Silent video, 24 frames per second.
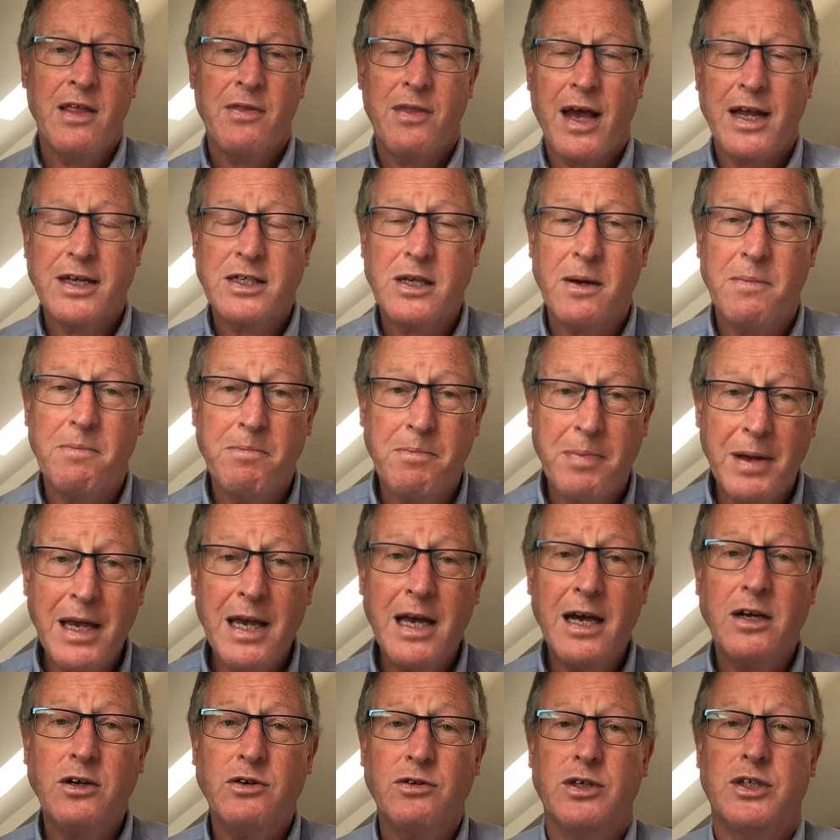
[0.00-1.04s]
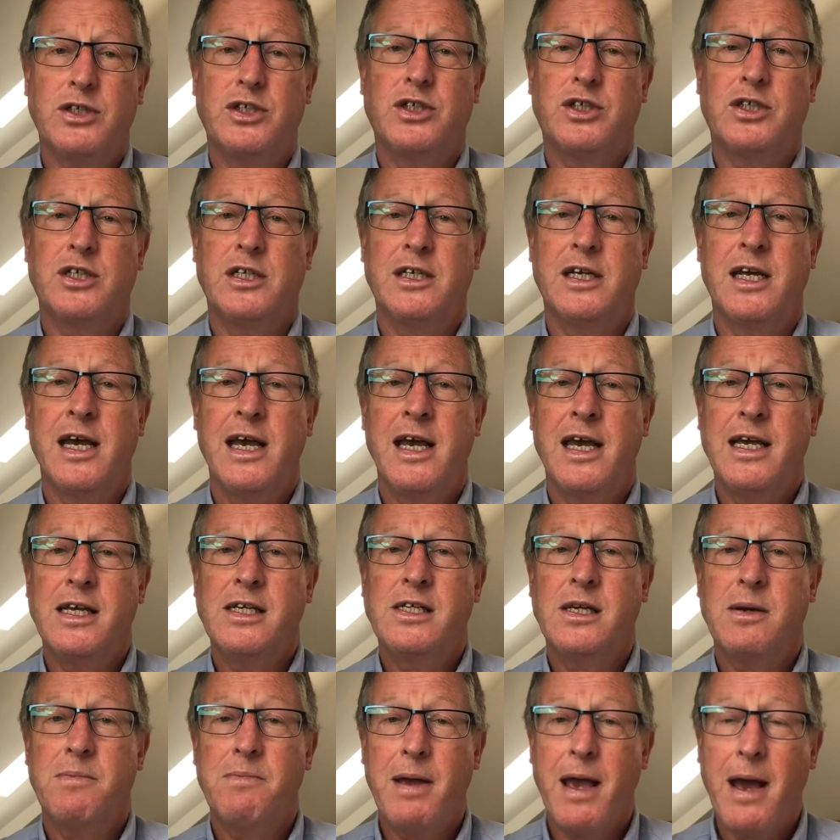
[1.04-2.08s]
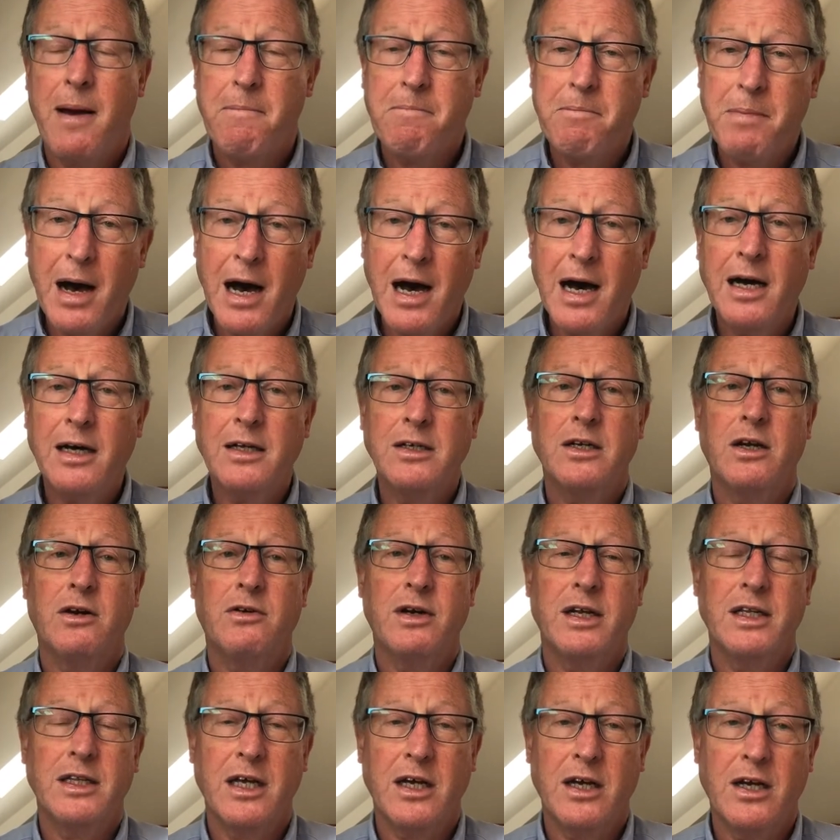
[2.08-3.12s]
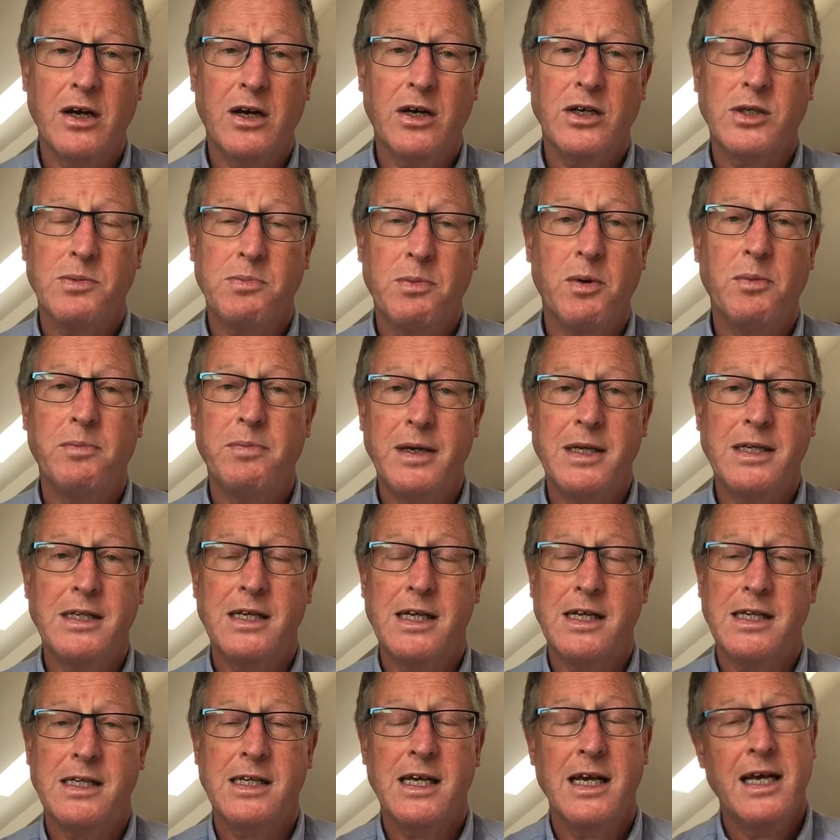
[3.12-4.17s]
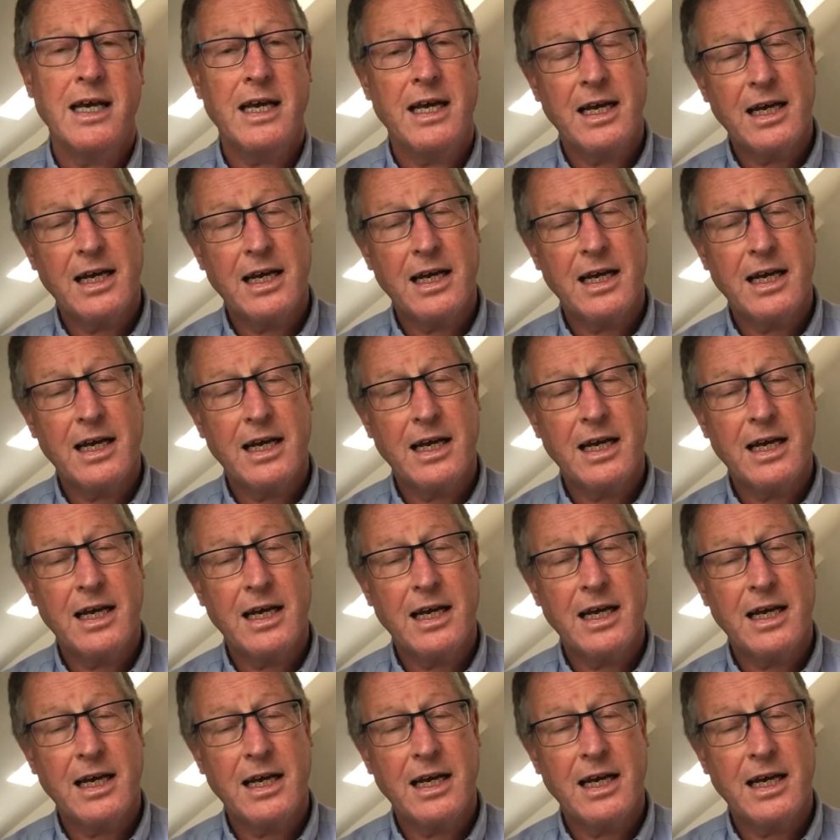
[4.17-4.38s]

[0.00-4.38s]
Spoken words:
that to be a Christian is to be a partner in the gospel business,